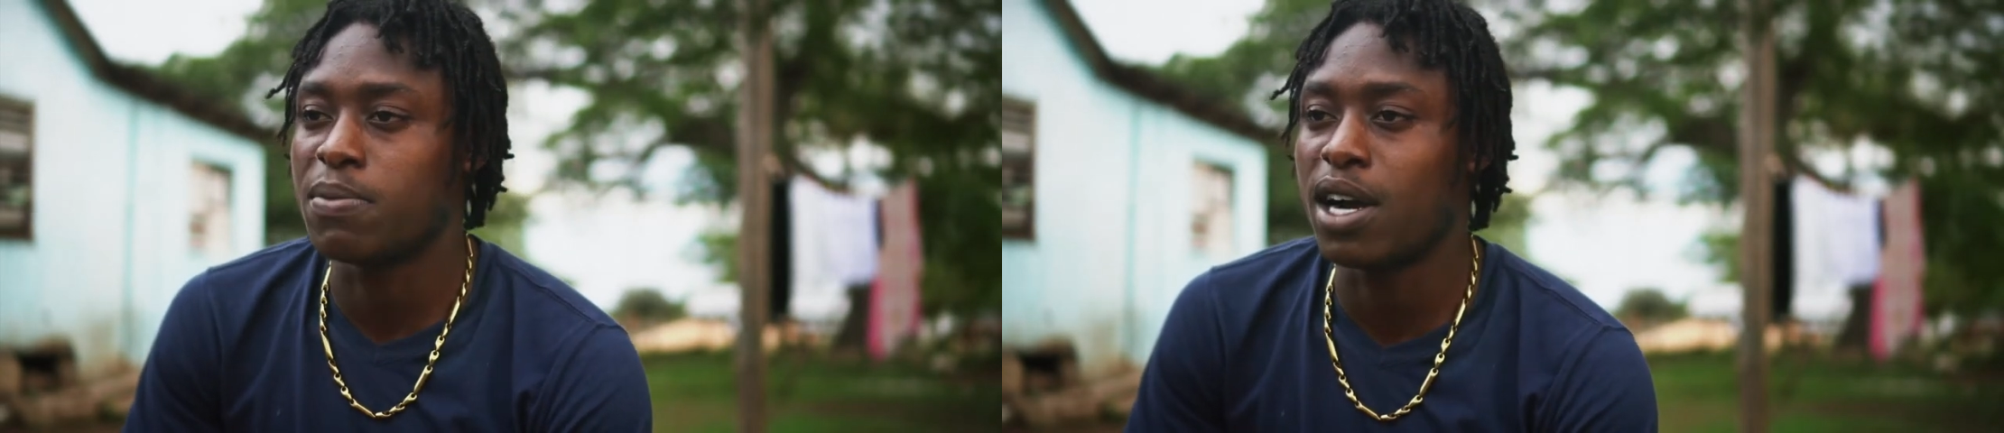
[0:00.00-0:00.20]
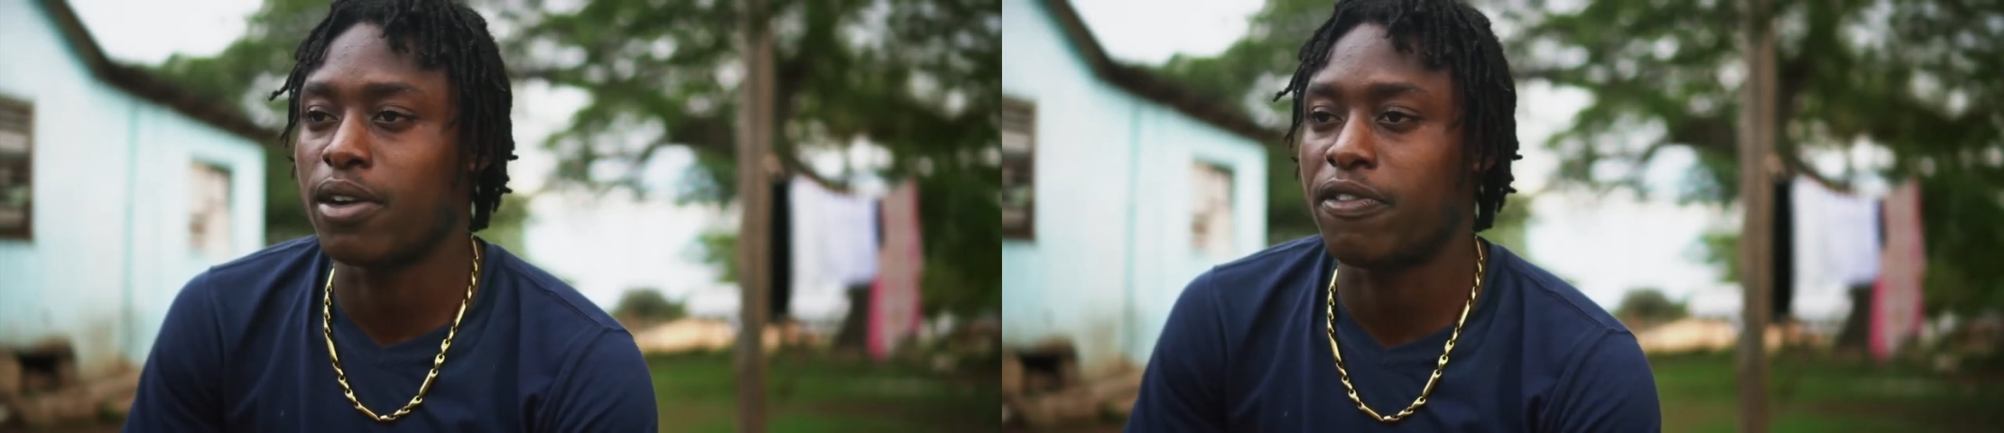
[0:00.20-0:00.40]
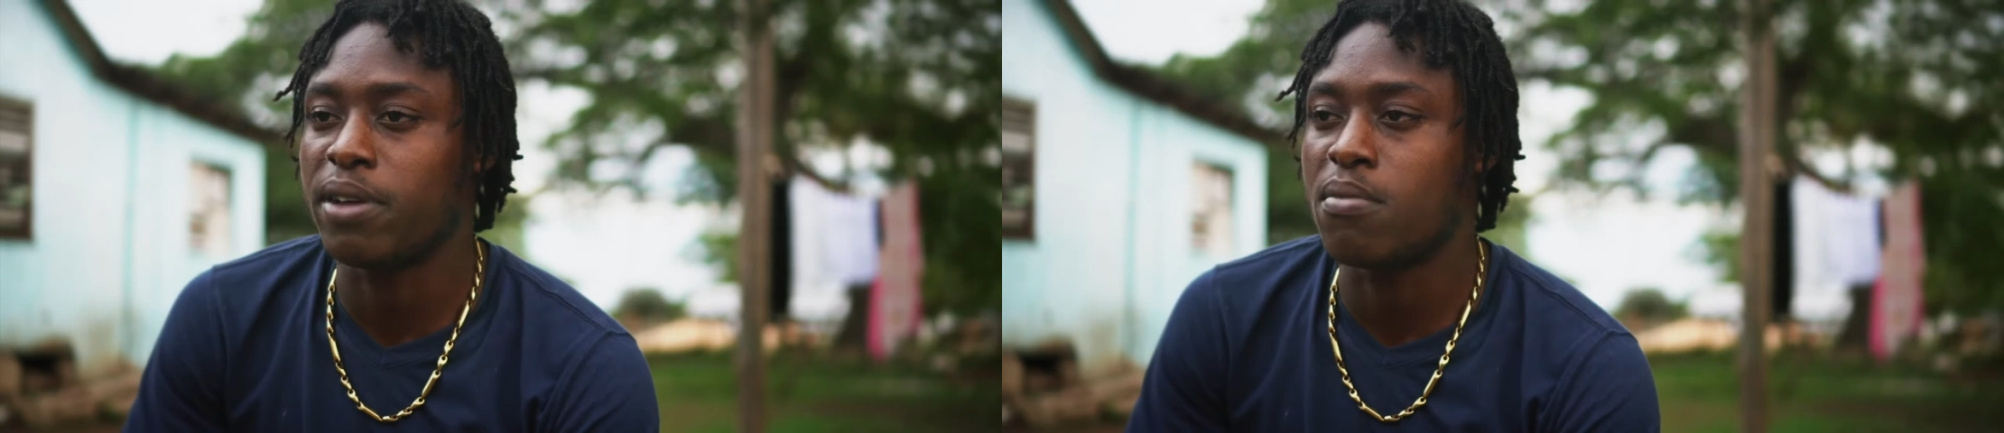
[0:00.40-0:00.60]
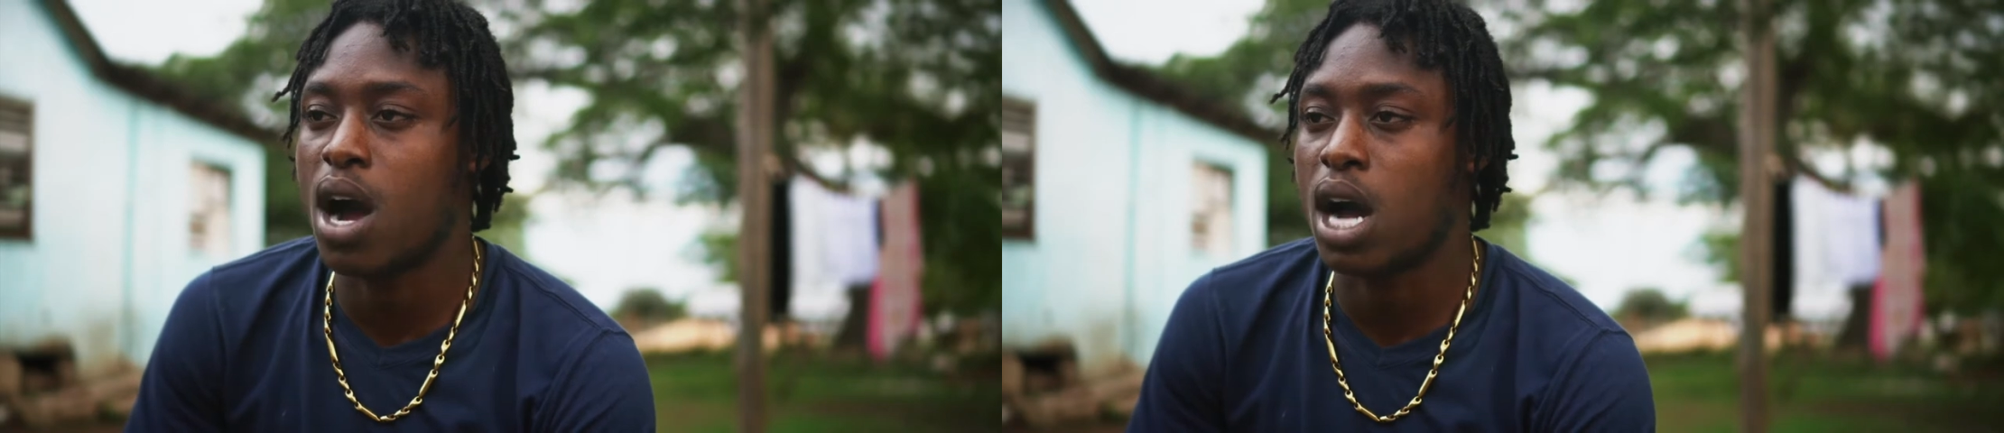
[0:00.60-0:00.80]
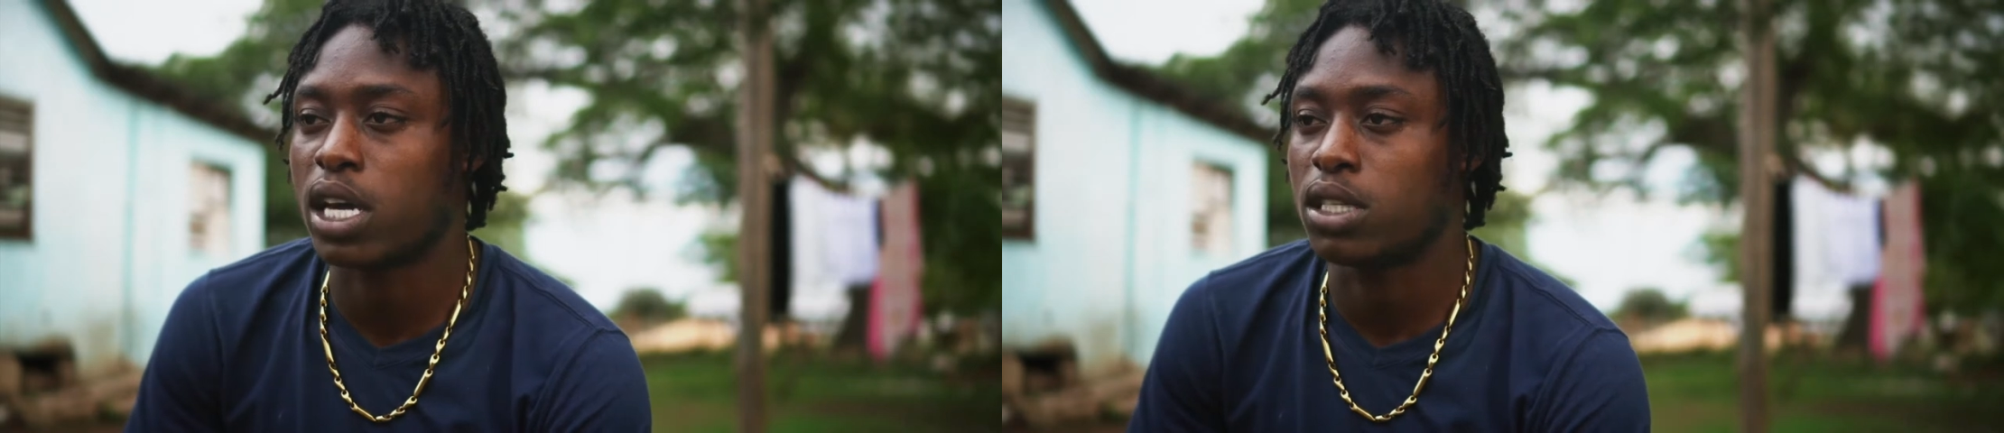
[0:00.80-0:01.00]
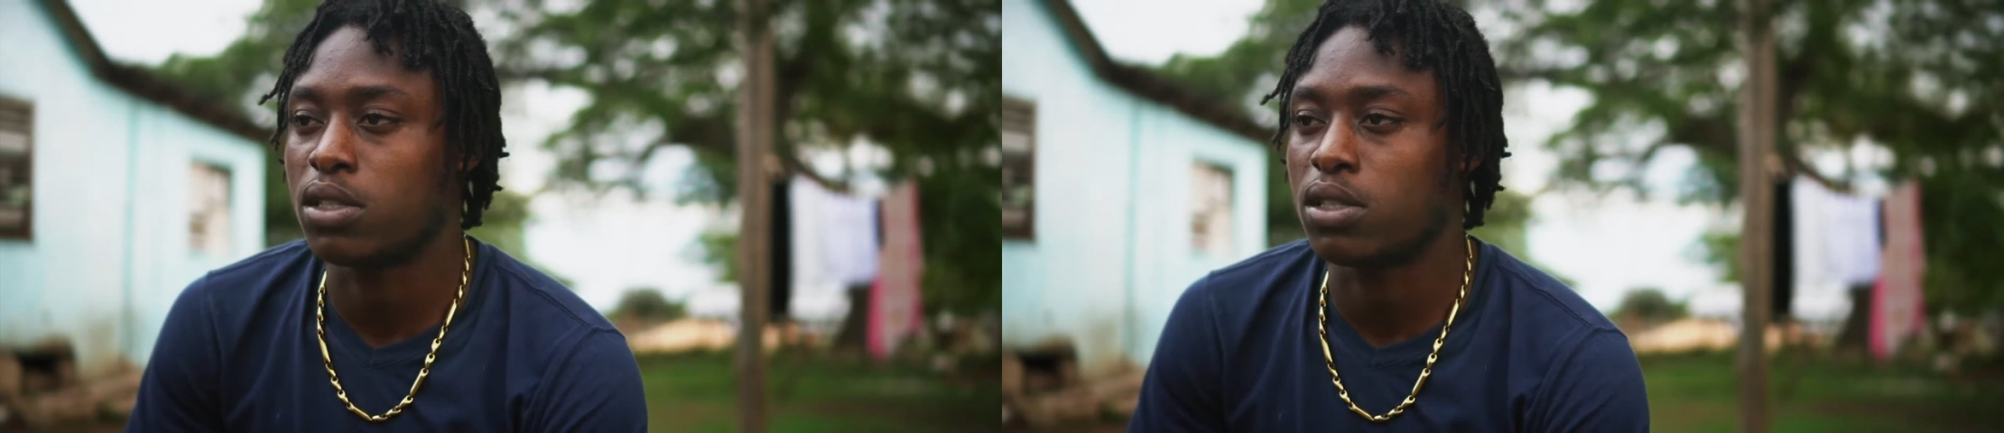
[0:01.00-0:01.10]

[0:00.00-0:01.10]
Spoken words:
a man, feel mad.